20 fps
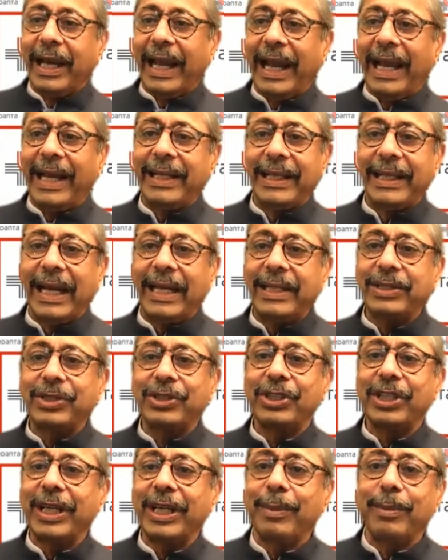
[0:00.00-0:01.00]
And that
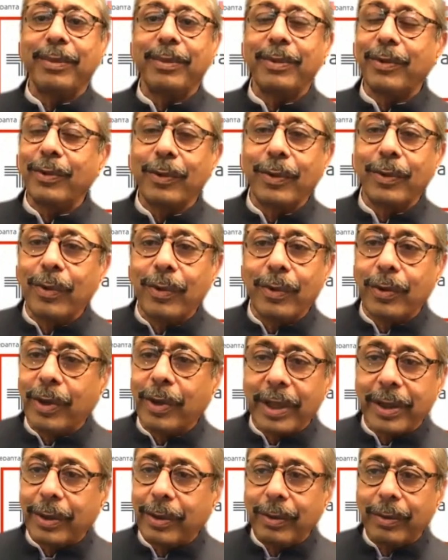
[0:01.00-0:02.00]
seemed to
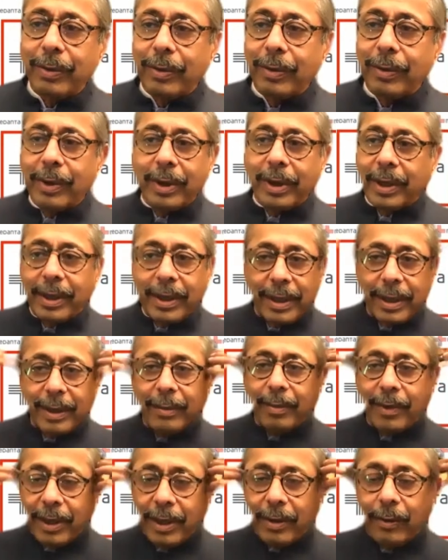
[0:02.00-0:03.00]

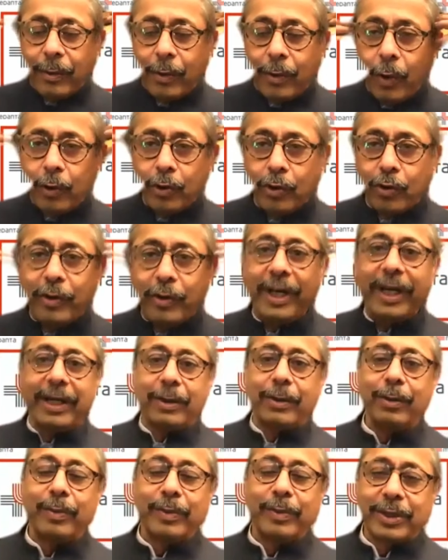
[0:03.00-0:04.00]
go
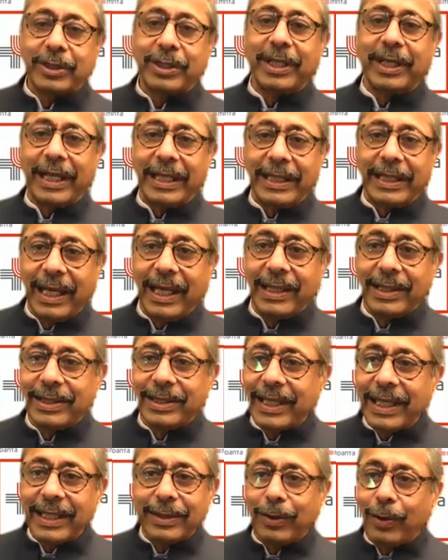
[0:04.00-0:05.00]
straight to Mr. Nanda and
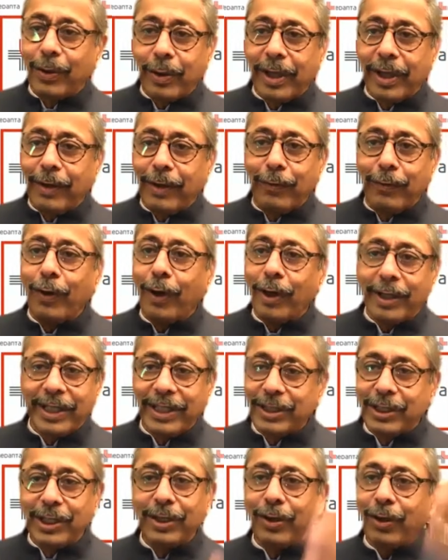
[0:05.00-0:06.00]
says, look, if you're
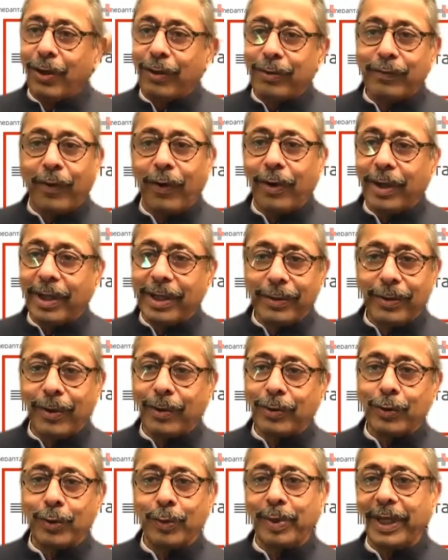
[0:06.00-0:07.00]
teaching your
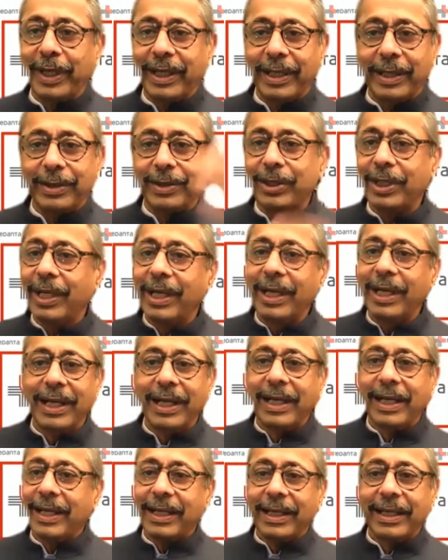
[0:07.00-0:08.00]
superiors,
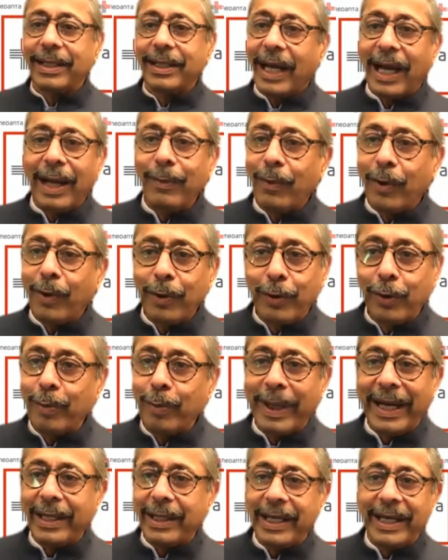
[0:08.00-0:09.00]
I want you
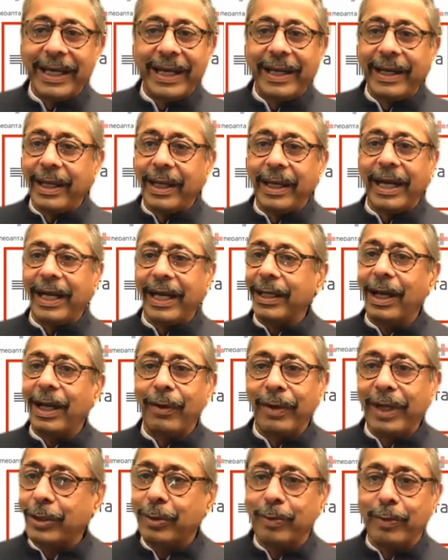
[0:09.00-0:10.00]
back in India right now.
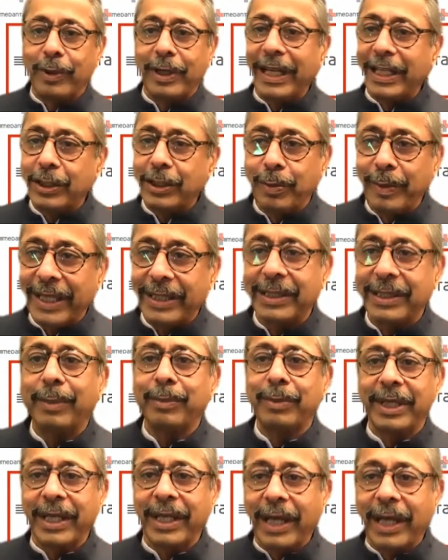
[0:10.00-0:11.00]
Let's make
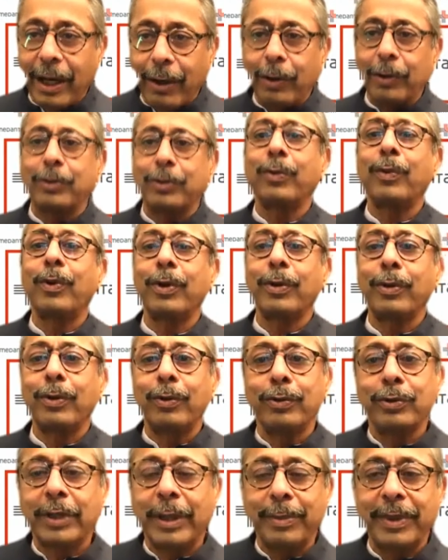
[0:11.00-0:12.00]
something. I also want to
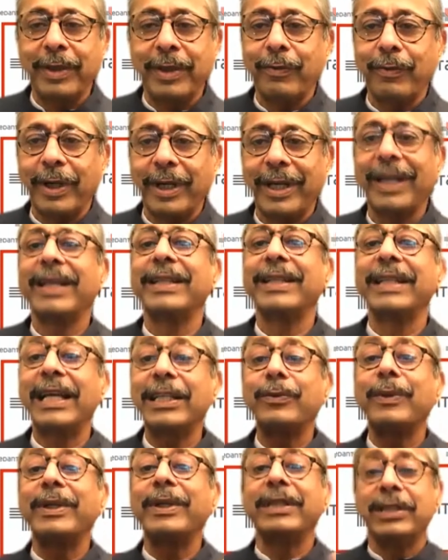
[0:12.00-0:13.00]
do something for India.
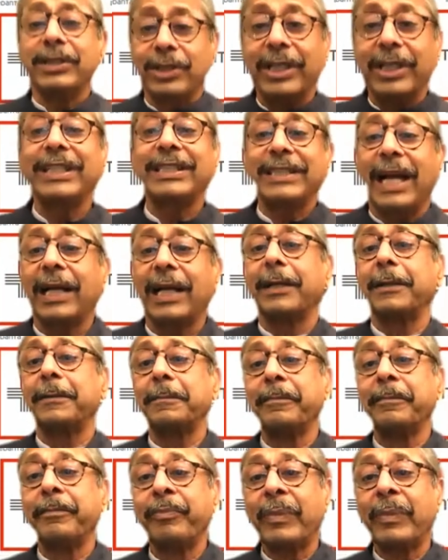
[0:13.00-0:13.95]
That's when the journey started.